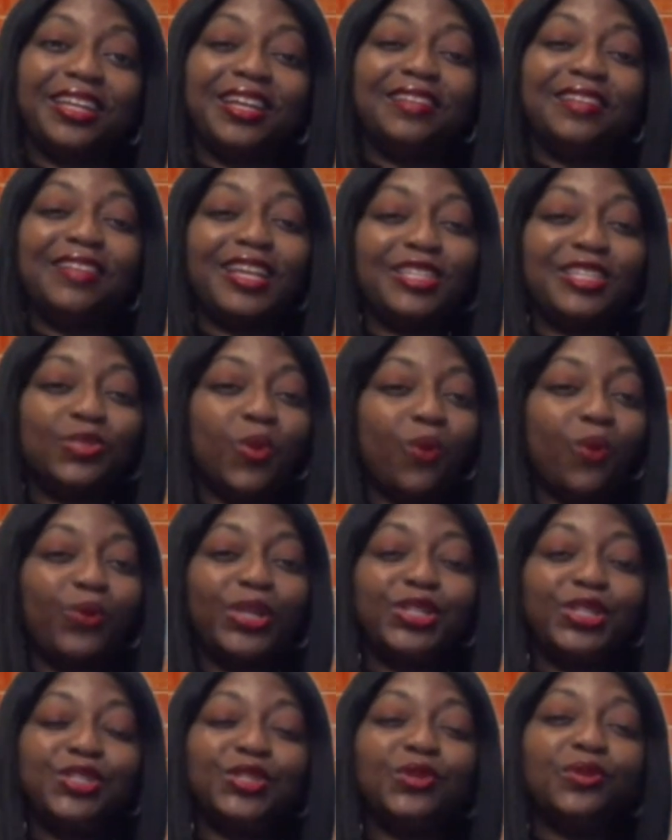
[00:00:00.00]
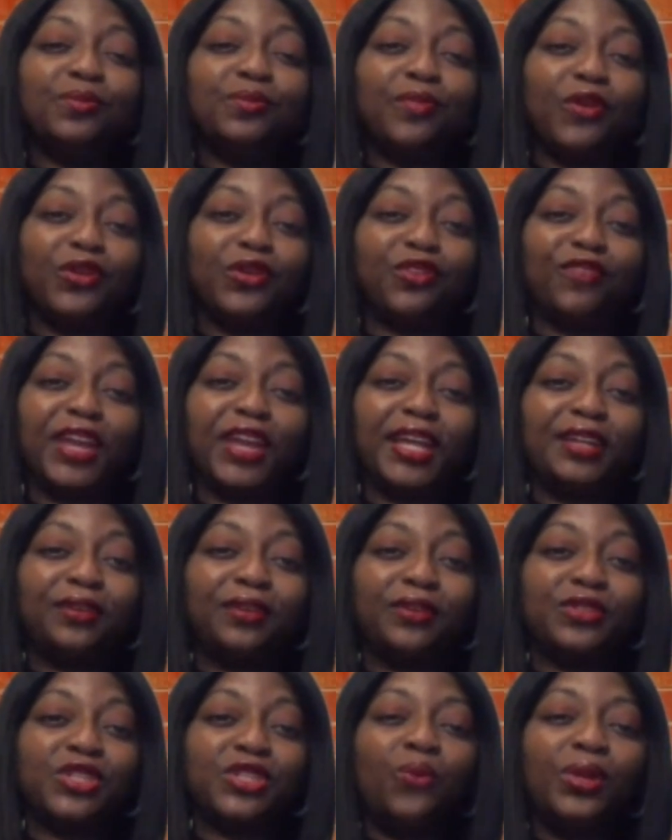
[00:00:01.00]
That's what we do,
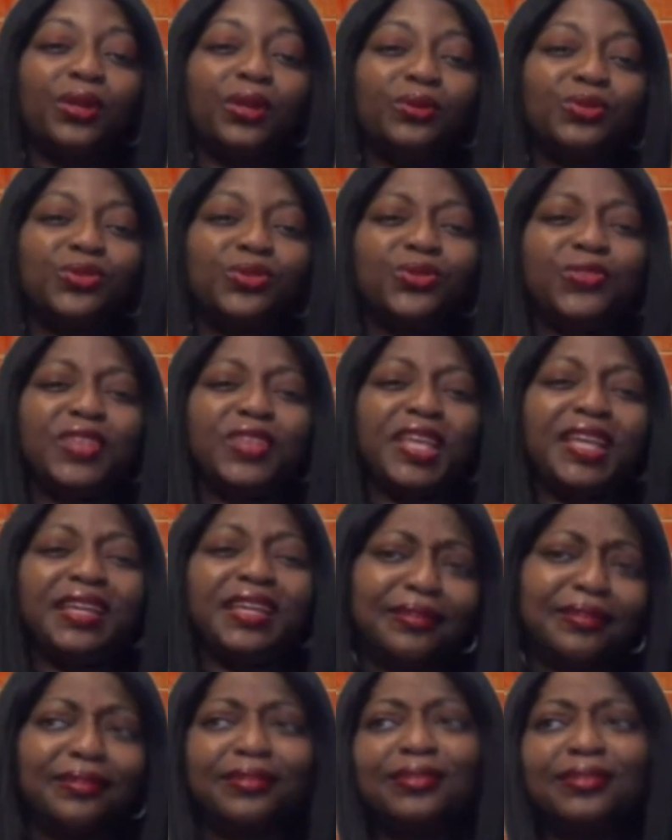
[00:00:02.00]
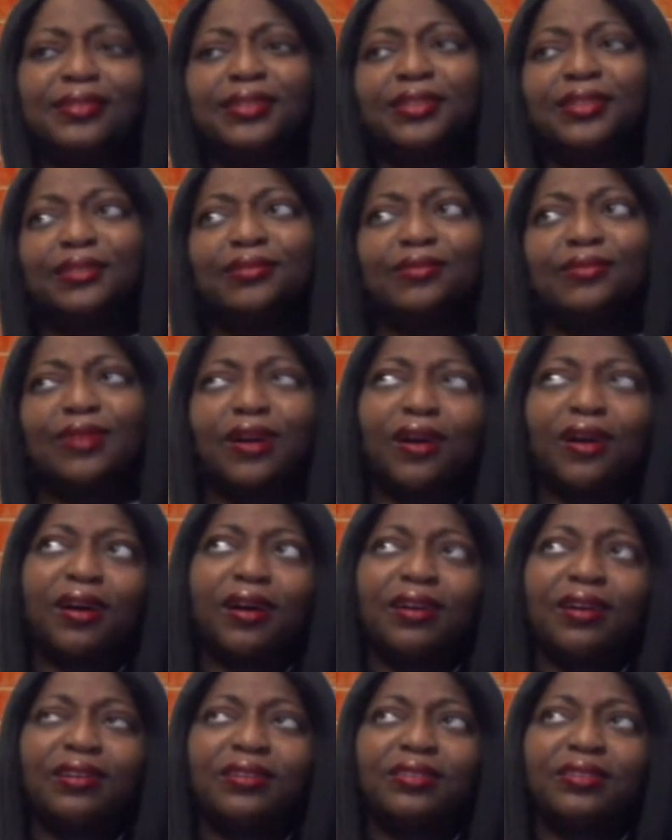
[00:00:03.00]
motivators. We don't do things uh,
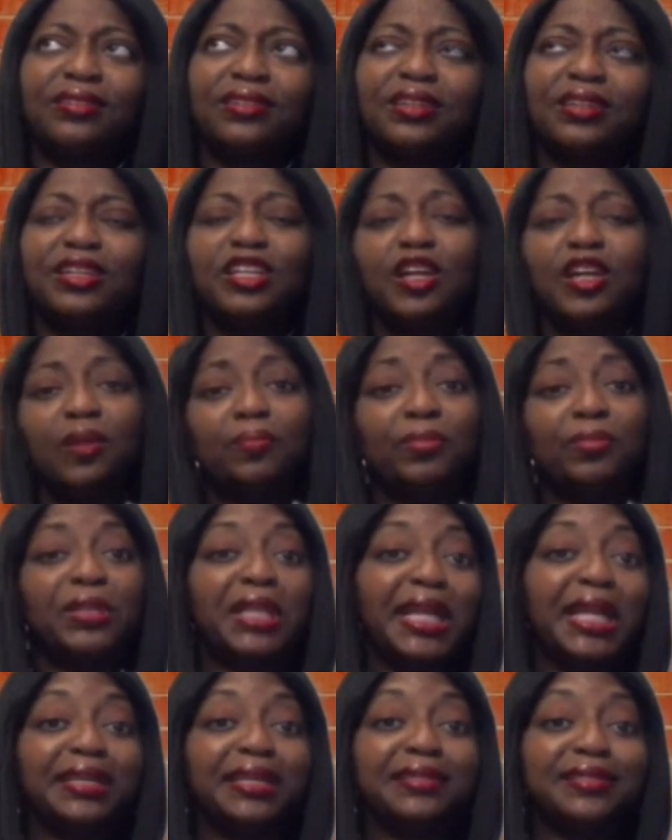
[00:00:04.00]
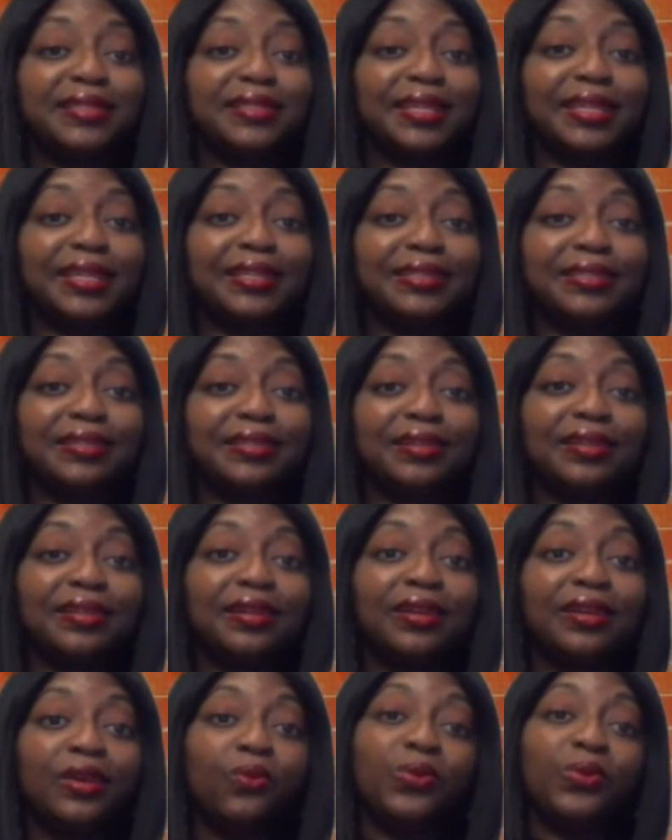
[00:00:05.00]
complacent,
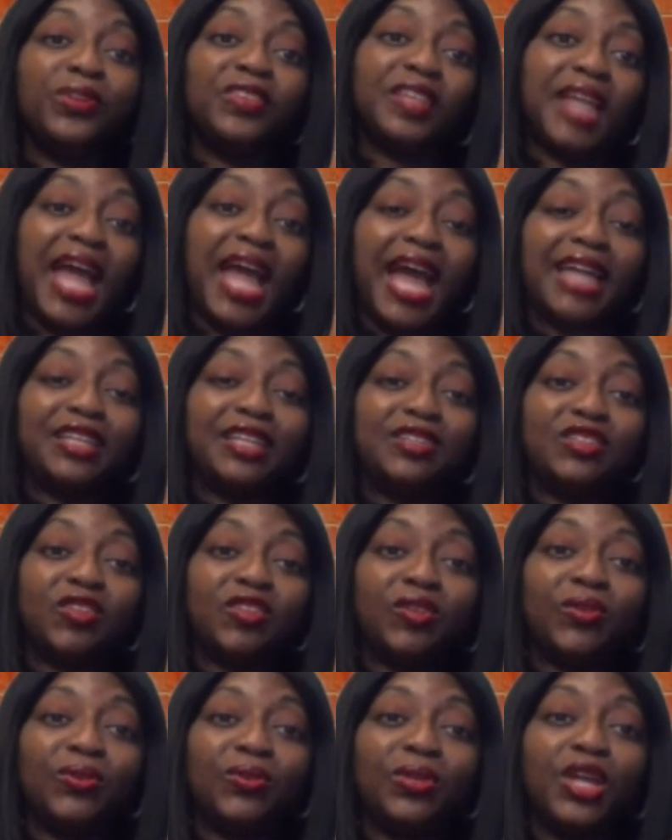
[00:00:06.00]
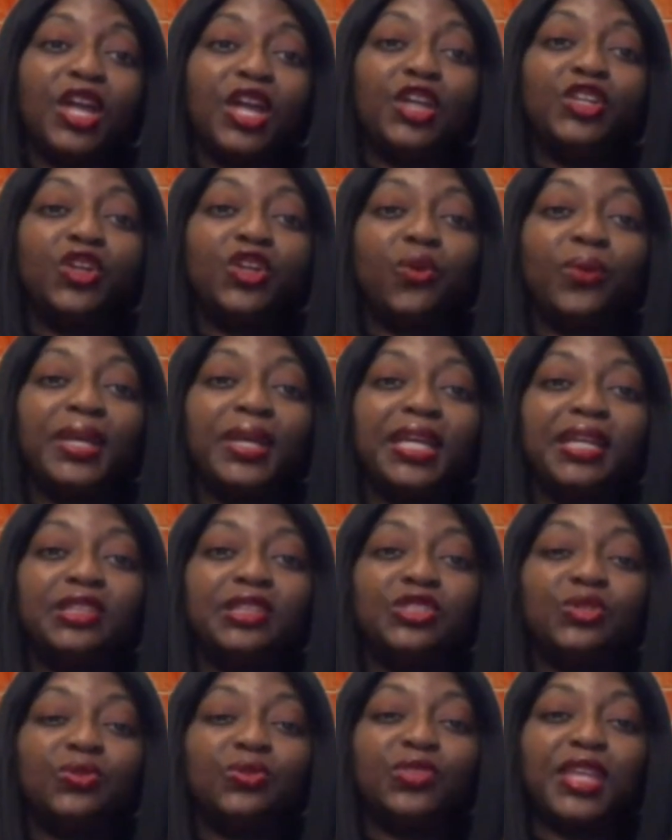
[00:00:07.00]
with an attitude. No, we
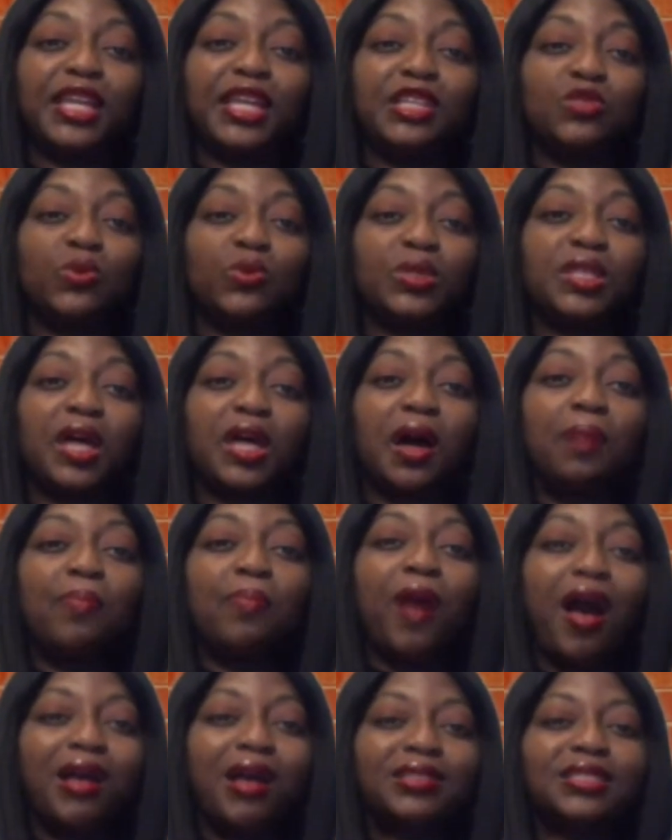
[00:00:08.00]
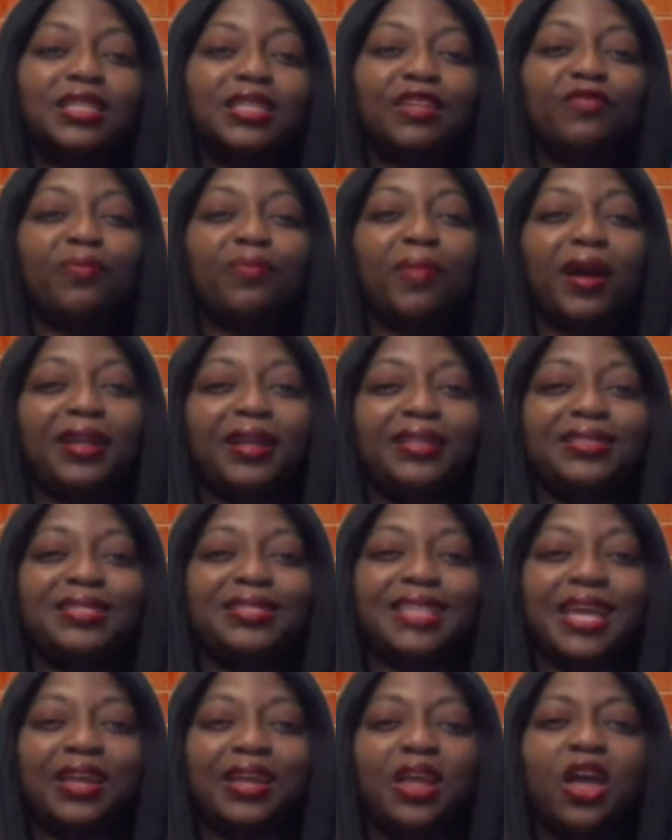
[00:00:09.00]
do things with a positive
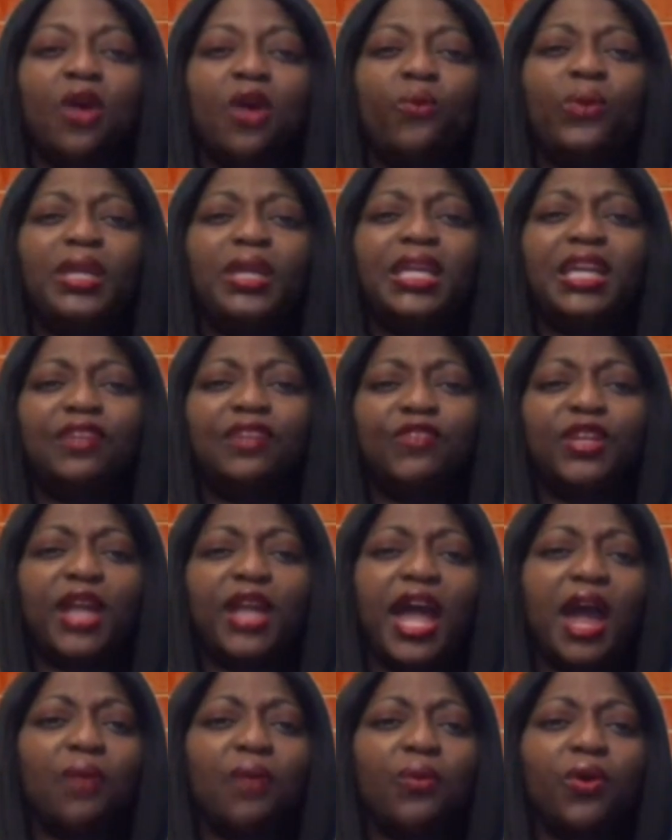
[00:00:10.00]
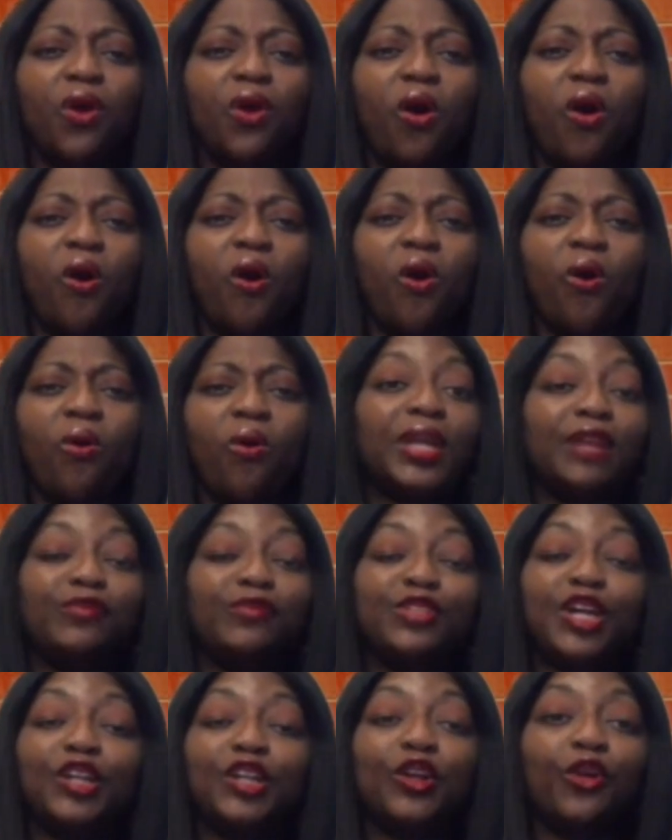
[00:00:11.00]
mindset. We give it our all. We have
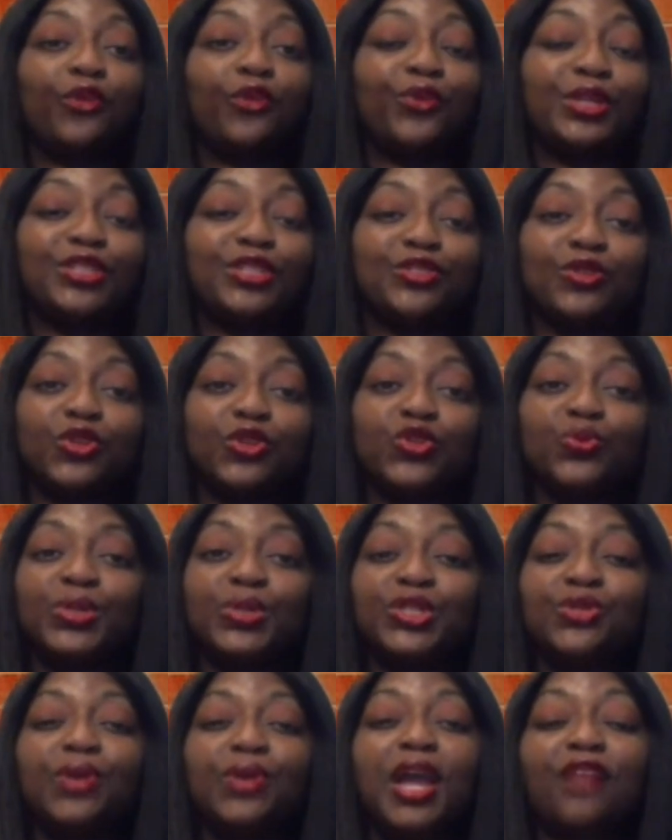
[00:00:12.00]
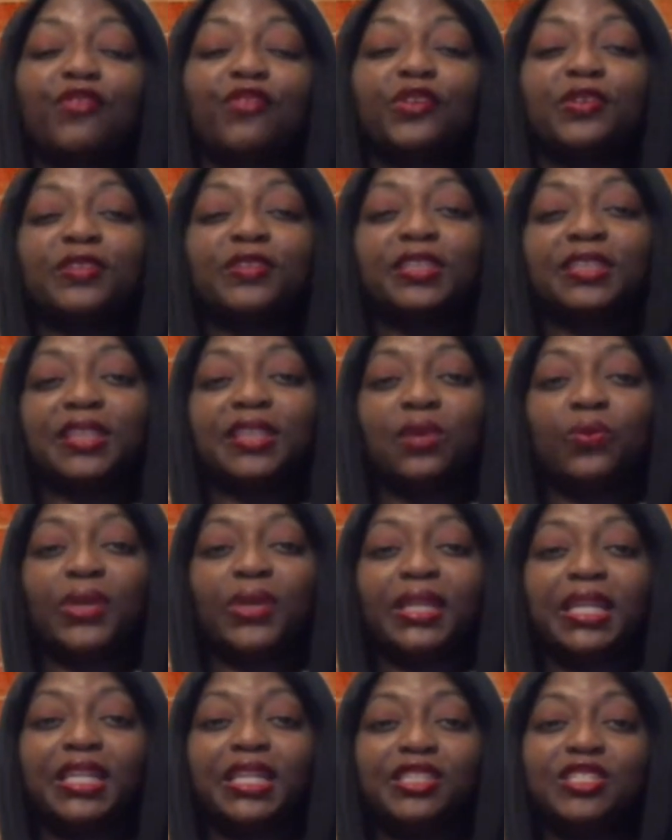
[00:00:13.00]
done our research. We do everything that we
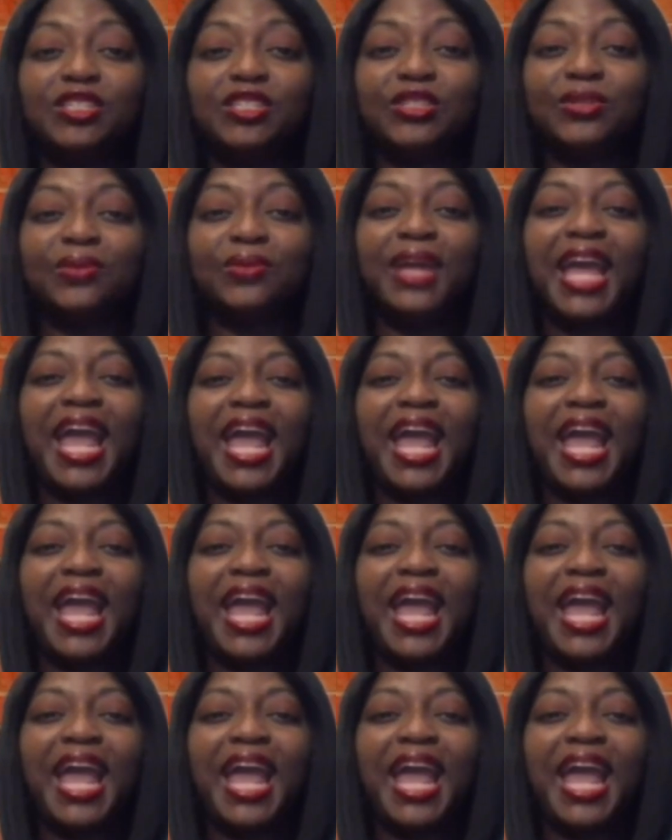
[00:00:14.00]
need to do.